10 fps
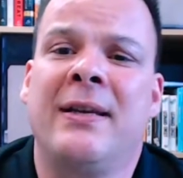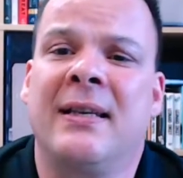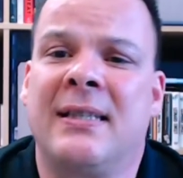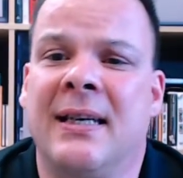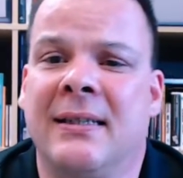
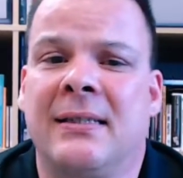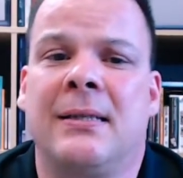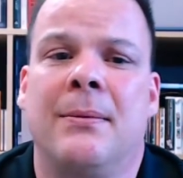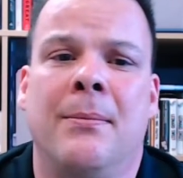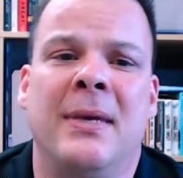
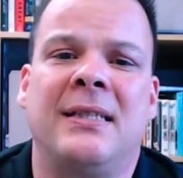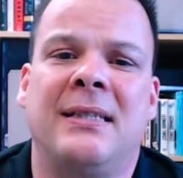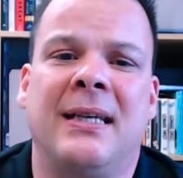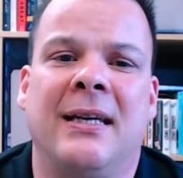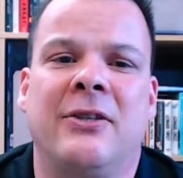Witnesses
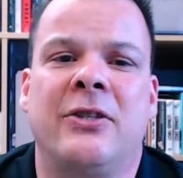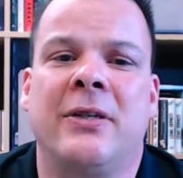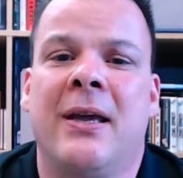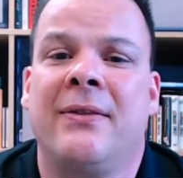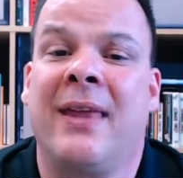
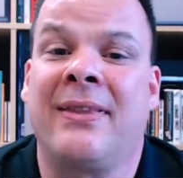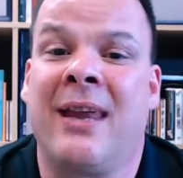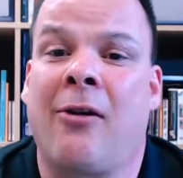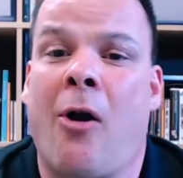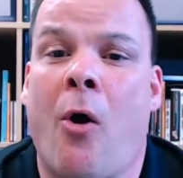misteach that
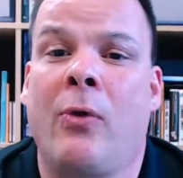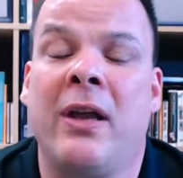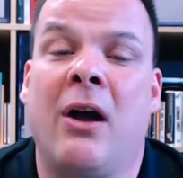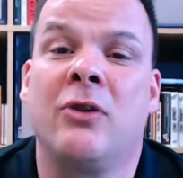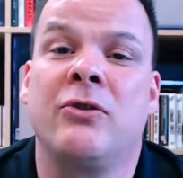there are
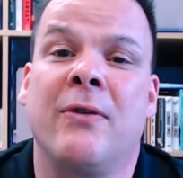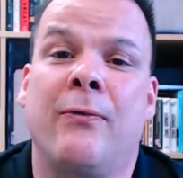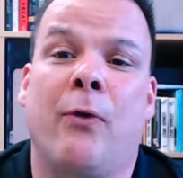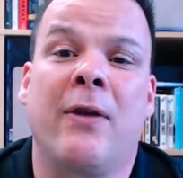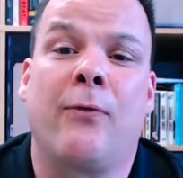only
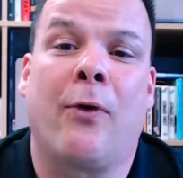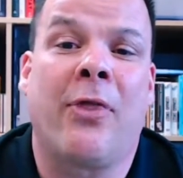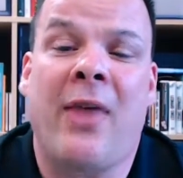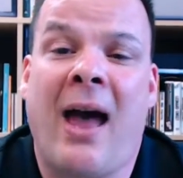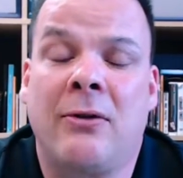
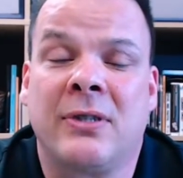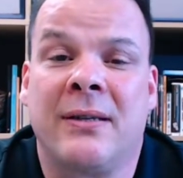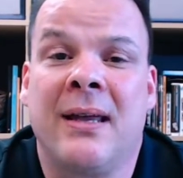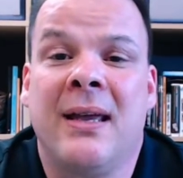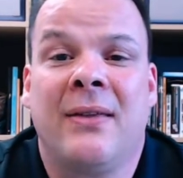
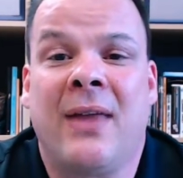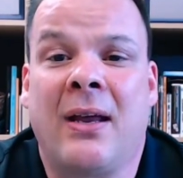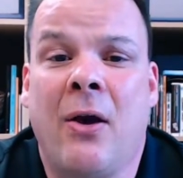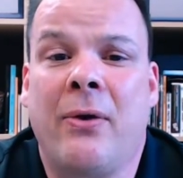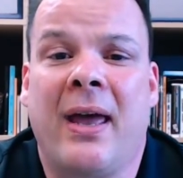144,000 that
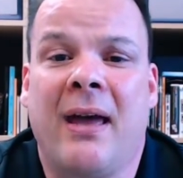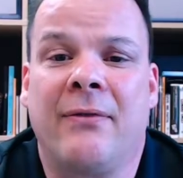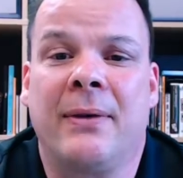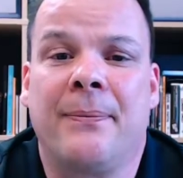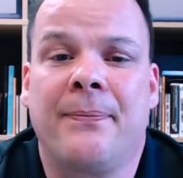go to
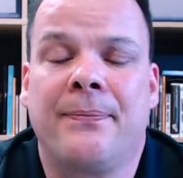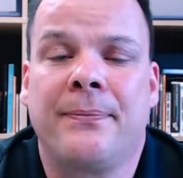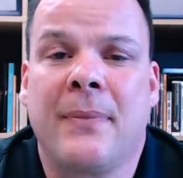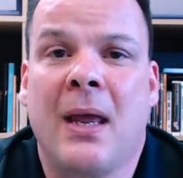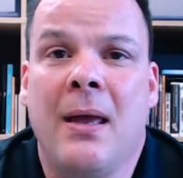heaven.
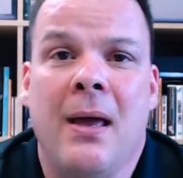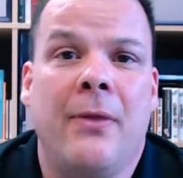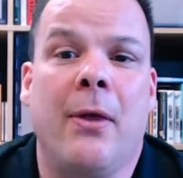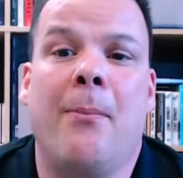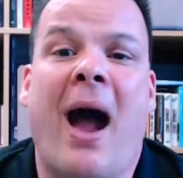
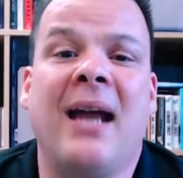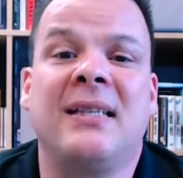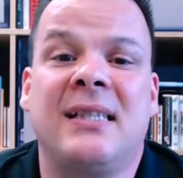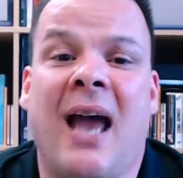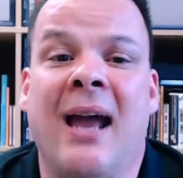The mind
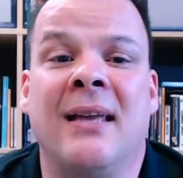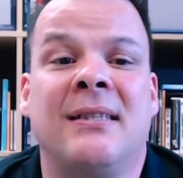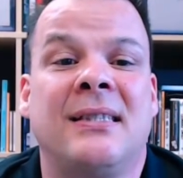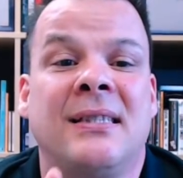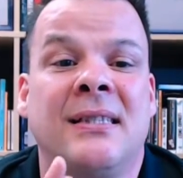
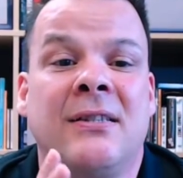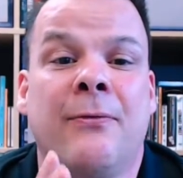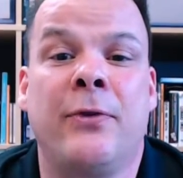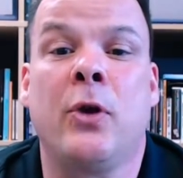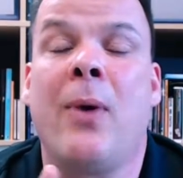sciences
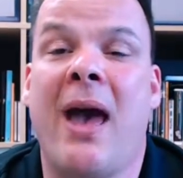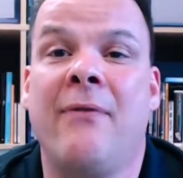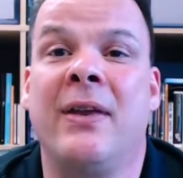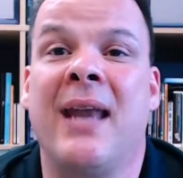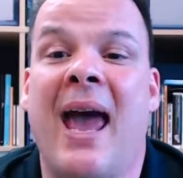view
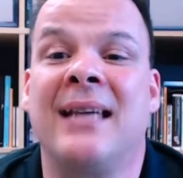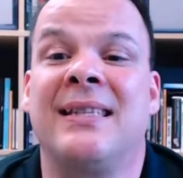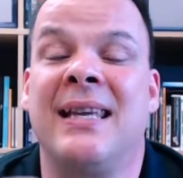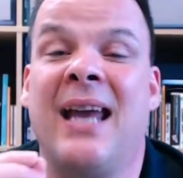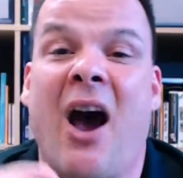heaven
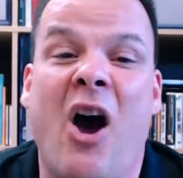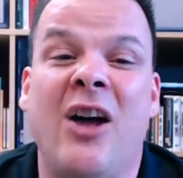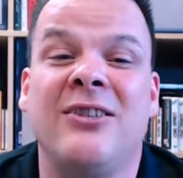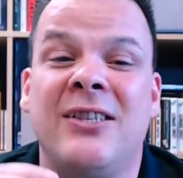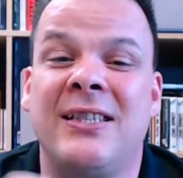as the
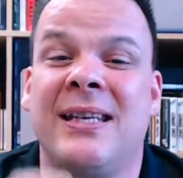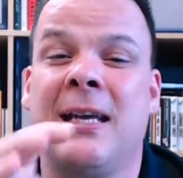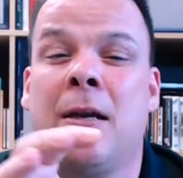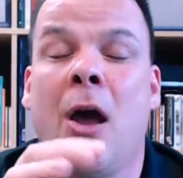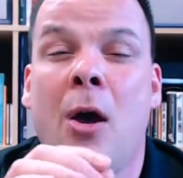
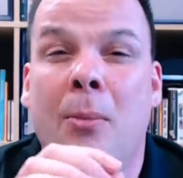unseen